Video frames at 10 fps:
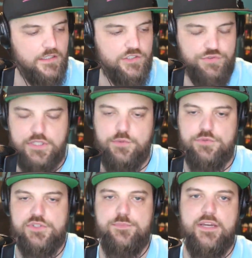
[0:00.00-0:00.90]
treat it with
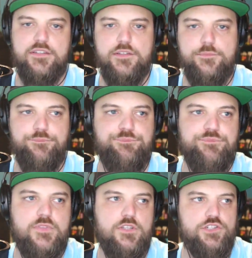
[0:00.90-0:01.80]
respect.
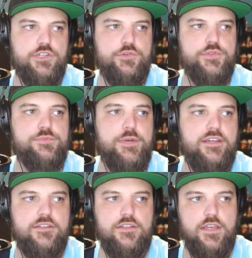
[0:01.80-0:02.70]
You treat it with
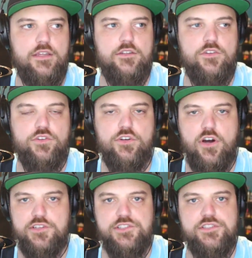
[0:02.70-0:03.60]
respect and you're
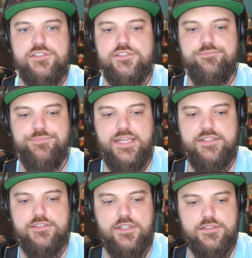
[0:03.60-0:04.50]
cautious.
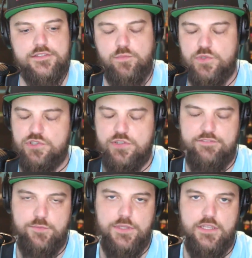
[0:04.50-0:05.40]
That's what you
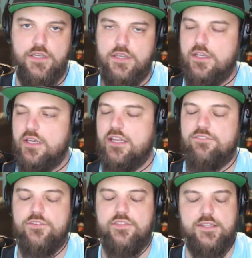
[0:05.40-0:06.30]
have to be. And
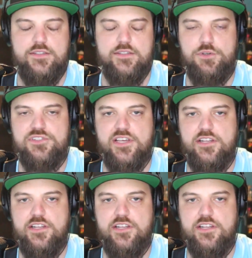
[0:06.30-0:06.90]
if, like Demo said,